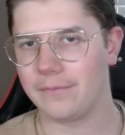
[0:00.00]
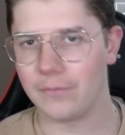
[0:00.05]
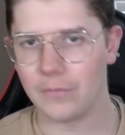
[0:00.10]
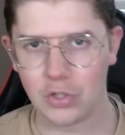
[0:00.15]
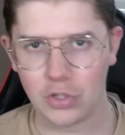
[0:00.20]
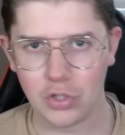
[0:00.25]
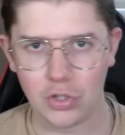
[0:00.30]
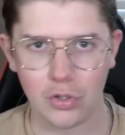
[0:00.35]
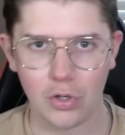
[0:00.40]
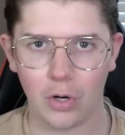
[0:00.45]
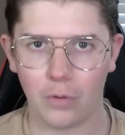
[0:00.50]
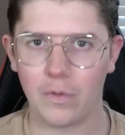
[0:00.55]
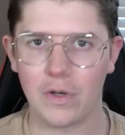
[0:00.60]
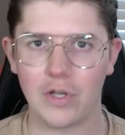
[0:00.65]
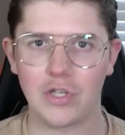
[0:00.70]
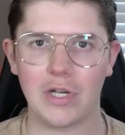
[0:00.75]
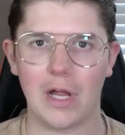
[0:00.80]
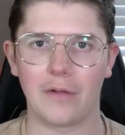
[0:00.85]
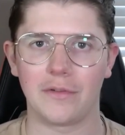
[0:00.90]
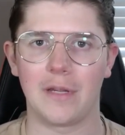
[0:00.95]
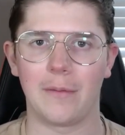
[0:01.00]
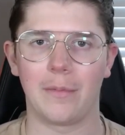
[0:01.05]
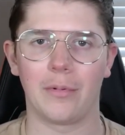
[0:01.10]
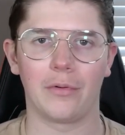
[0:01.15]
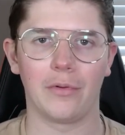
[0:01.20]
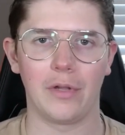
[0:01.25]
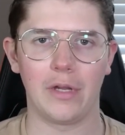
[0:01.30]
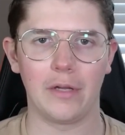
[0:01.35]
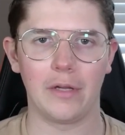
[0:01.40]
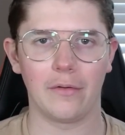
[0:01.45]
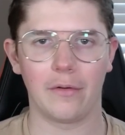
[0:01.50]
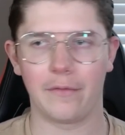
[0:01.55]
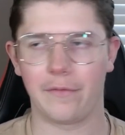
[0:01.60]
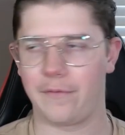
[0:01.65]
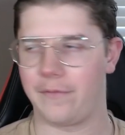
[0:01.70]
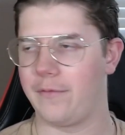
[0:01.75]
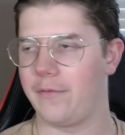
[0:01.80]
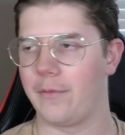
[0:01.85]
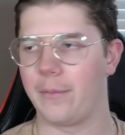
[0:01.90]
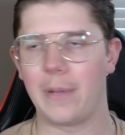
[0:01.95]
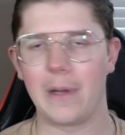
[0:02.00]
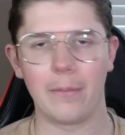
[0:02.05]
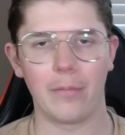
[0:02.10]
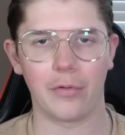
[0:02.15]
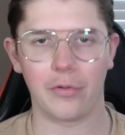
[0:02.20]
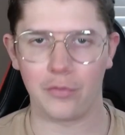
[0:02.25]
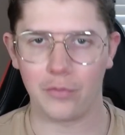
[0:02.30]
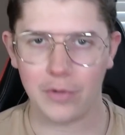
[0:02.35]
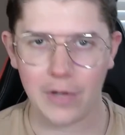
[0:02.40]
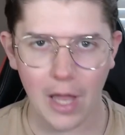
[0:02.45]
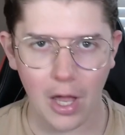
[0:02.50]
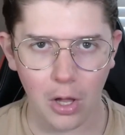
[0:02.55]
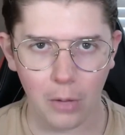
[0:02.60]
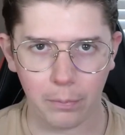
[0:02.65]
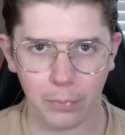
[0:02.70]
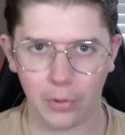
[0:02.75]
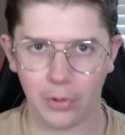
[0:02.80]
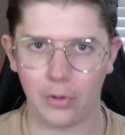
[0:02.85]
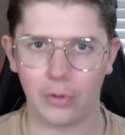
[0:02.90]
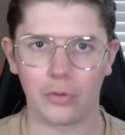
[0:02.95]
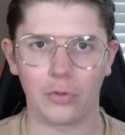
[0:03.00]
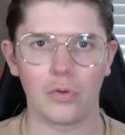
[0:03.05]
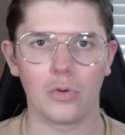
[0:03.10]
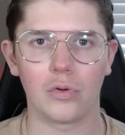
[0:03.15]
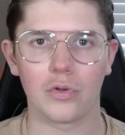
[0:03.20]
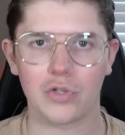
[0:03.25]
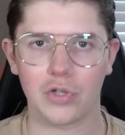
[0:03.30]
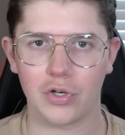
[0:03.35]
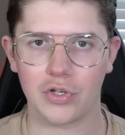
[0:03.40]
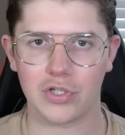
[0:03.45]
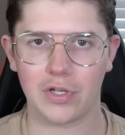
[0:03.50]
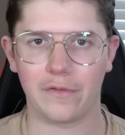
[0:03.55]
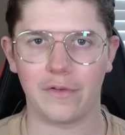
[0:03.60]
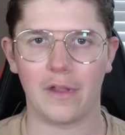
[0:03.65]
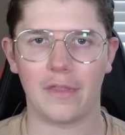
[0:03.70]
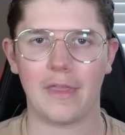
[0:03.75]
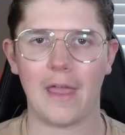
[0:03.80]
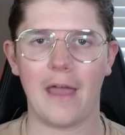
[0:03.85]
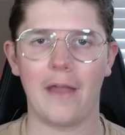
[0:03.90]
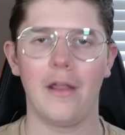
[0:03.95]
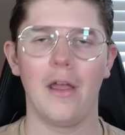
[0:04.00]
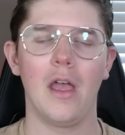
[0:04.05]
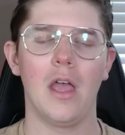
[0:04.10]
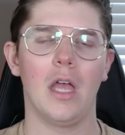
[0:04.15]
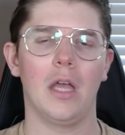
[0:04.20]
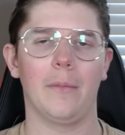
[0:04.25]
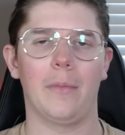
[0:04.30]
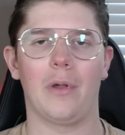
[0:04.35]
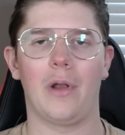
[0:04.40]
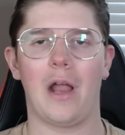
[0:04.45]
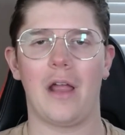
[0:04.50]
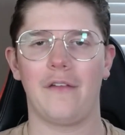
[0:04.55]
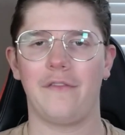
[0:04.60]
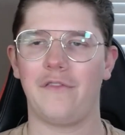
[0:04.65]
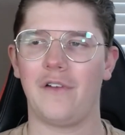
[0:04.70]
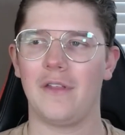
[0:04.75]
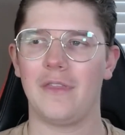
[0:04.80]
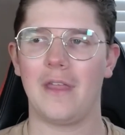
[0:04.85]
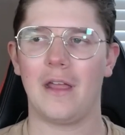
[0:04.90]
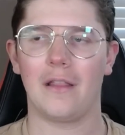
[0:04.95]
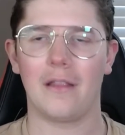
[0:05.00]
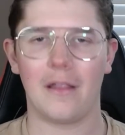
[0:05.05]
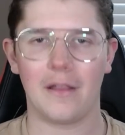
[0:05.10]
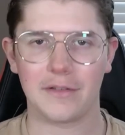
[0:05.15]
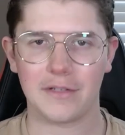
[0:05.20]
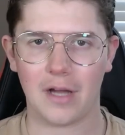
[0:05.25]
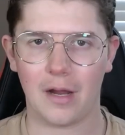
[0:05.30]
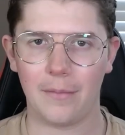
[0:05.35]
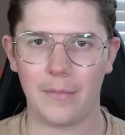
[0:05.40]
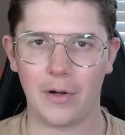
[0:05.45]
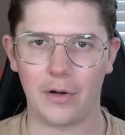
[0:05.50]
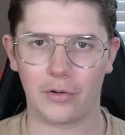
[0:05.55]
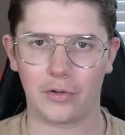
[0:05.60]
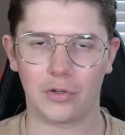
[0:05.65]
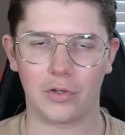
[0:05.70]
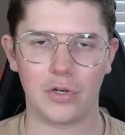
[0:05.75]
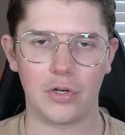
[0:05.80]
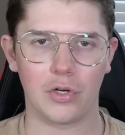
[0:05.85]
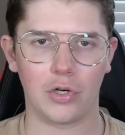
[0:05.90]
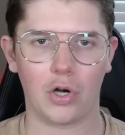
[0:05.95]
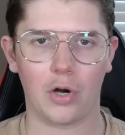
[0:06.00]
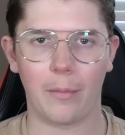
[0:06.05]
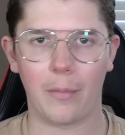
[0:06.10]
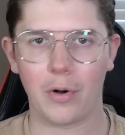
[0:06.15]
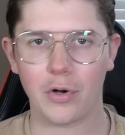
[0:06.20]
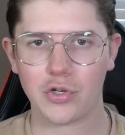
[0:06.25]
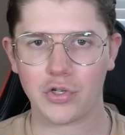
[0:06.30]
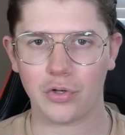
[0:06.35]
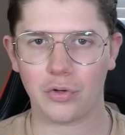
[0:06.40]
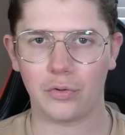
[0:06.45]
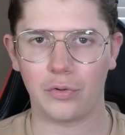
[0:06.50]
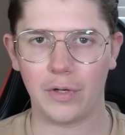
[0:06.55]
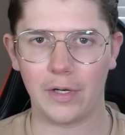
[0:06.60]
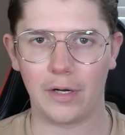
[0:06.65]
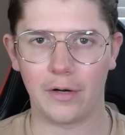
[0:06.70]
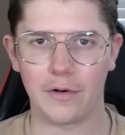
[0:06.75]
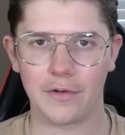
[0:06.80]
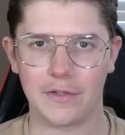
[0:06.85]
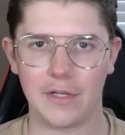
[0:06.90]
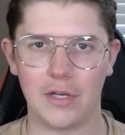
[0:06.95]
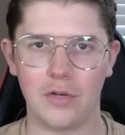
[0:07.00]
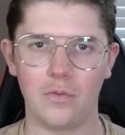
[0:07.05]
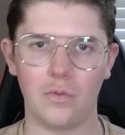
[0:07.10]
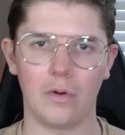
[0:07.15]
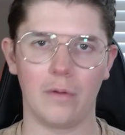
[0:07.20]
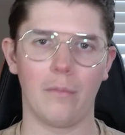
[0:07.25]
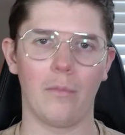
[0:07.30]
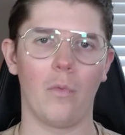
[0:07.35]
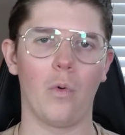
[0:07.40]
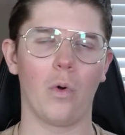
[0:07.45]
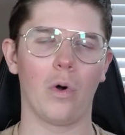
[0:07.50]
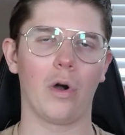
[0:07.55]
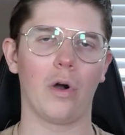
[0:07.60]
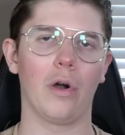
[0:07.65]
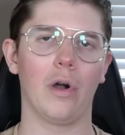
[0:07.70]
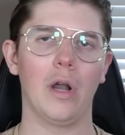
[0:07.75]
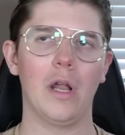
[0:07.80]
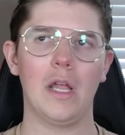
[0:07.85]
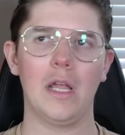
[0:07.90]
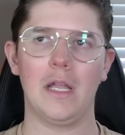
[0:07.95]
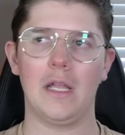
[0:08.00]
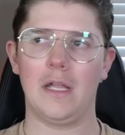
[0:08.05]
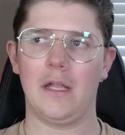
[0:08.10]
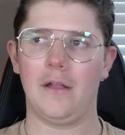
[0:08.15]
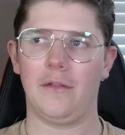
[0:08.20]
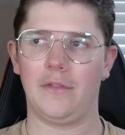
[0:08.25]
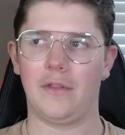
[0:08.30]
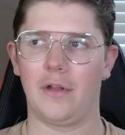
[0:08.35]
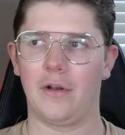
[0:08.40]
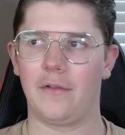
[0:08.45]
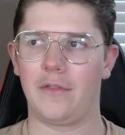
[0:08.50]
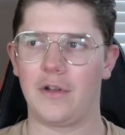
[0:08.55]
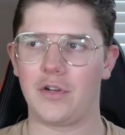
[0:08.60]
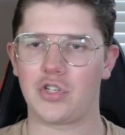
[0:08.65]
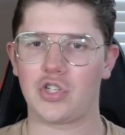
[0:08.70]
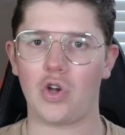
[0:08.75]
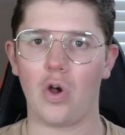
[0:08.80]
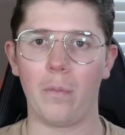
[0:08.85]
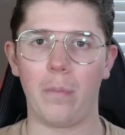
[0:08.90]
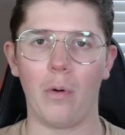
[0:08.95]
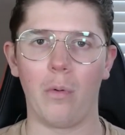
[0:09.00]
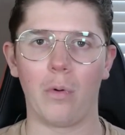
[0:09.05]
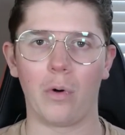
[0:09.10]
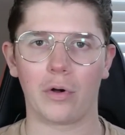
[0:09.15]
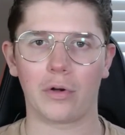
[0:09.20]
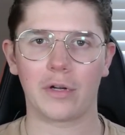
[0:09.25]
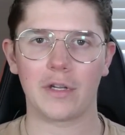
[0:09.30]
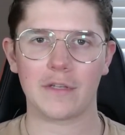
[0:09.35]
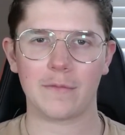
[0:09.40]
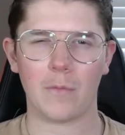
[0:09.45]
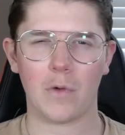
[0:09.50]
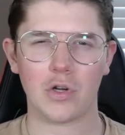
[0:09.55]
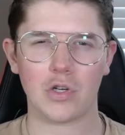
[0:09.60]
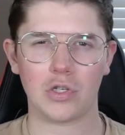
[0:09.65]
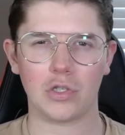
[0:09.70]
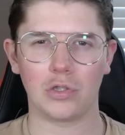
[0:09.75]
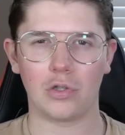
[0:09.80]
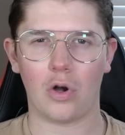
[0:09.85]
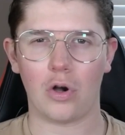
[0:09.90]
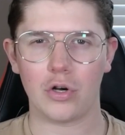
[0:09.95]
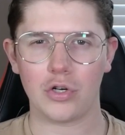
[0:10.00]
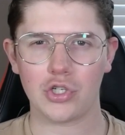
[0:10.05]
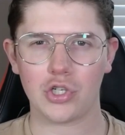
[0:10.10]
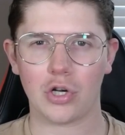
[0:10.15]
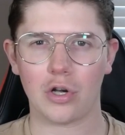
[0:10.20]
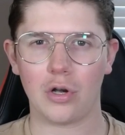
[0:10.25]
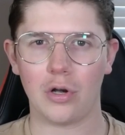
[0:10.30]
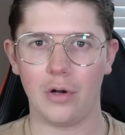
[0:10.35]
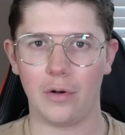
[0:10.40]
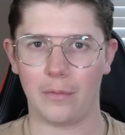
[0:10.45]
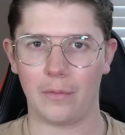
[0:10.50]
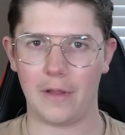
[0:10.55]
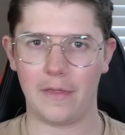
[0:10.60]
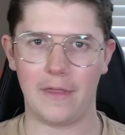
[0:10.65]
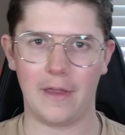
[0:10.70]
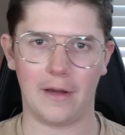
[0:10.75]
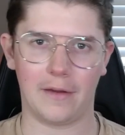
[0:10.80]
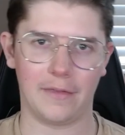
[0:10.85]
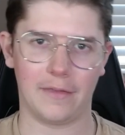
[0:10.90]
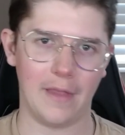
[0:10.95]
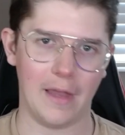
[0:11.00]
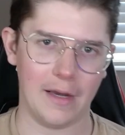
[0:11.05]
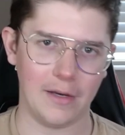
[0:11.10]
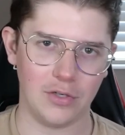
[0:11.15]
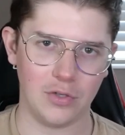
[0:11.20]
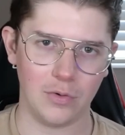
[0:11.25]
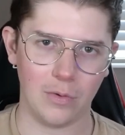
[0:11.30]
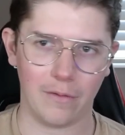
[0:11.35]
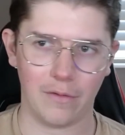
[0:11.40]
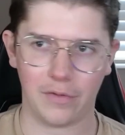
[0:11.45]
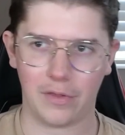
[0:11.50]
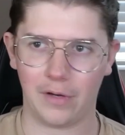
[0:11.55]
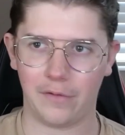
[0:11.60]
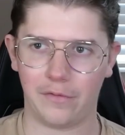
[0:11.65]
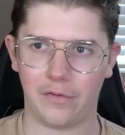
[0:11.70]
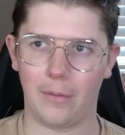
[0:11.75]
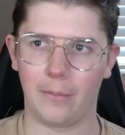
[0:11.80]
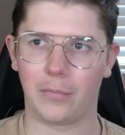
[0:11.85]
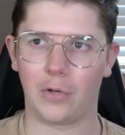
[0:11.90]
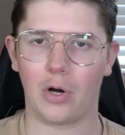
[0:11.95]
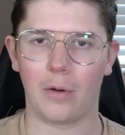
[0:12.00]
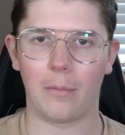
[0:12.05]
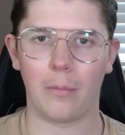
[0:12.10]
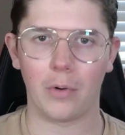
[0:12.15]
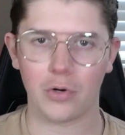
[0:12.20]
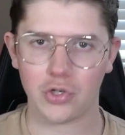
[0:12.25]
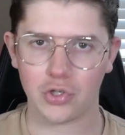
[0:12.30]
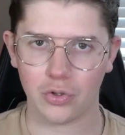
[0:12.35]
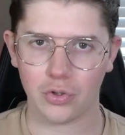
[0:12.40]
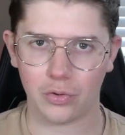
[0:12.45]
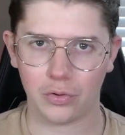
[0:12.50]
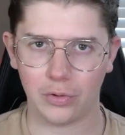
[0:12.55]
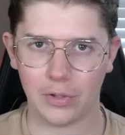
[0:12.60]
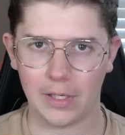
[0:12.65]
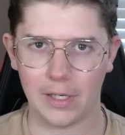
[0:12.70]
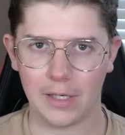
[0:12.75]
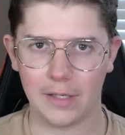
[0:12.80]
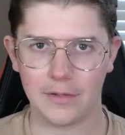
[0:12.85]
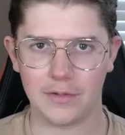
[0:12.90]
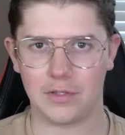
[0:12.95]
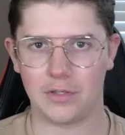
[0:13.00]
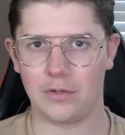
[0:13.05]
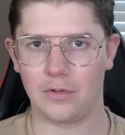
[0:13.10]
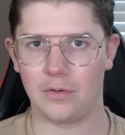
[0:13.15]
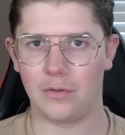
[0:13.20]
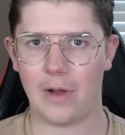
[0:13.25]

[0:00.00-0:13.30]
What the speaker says: reach out typically for people through Yelp or on Google search, stuff like that. But I find that a lot of time they're commercial cleaners. They do it more, their scope of work is much larger, right? They do everything from commercial cleans to